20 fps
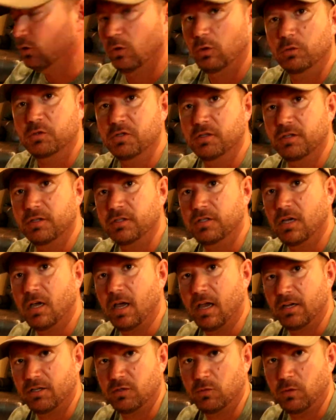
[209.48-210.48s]
cool to the
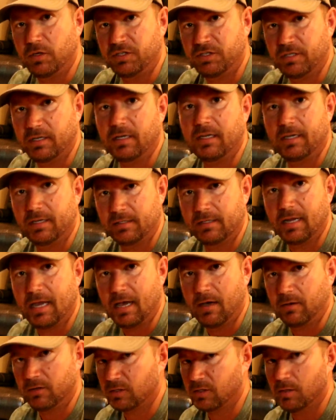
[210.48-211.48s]
touch, which it is
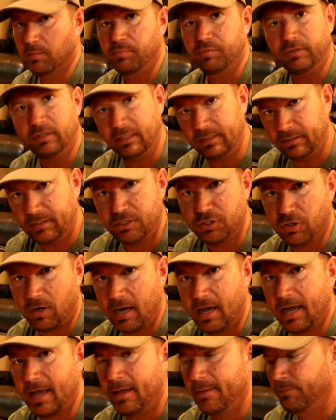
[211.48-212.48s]
now. It's completely
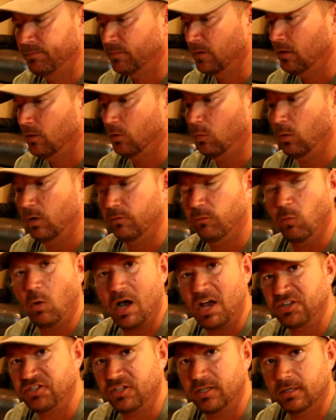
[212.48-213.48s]
dry. We've
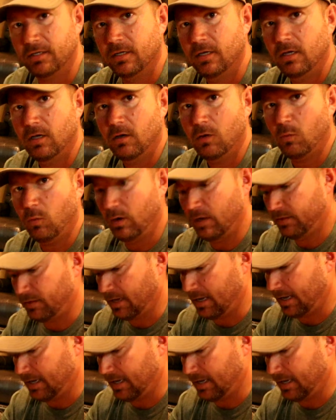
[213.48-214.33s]
washed it with